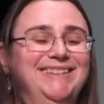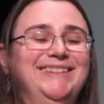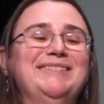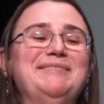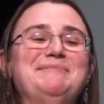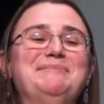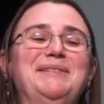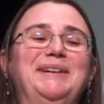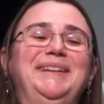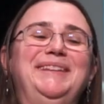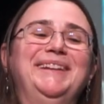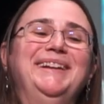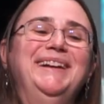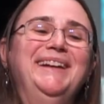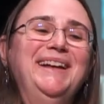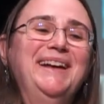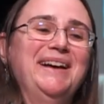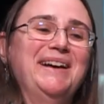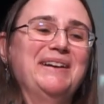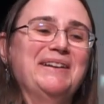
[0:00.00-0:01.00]
But
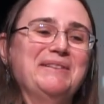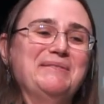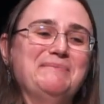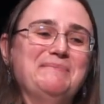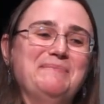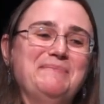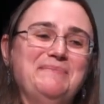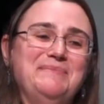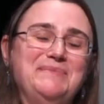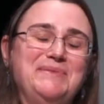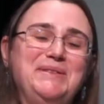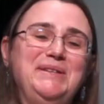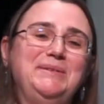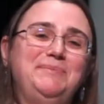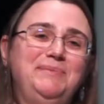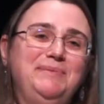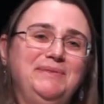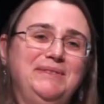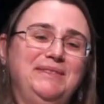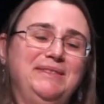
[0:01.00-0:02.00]

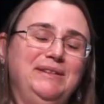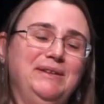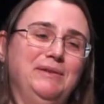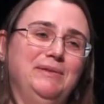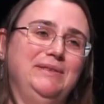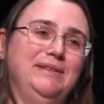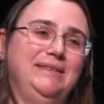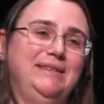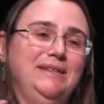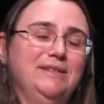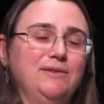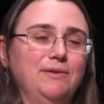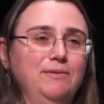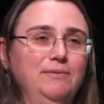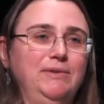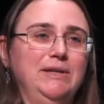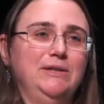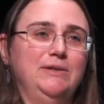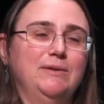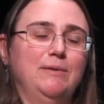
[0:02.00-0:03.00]

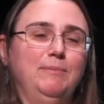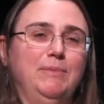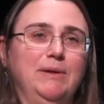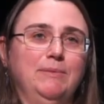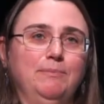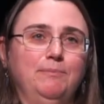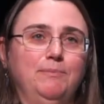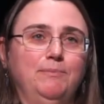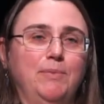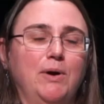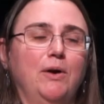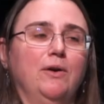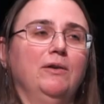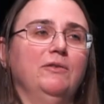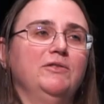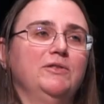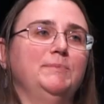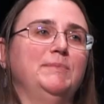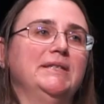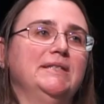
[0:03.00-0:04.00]
these have been part
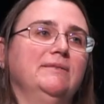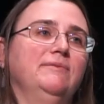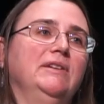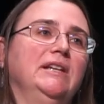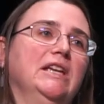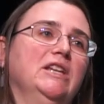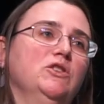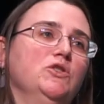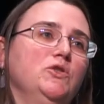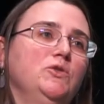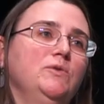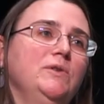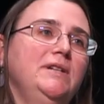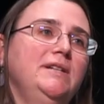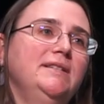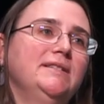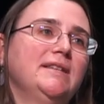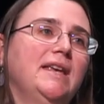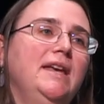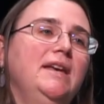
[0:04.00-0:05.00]
of specific
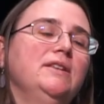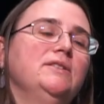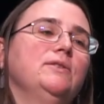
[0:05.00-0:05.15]
industries,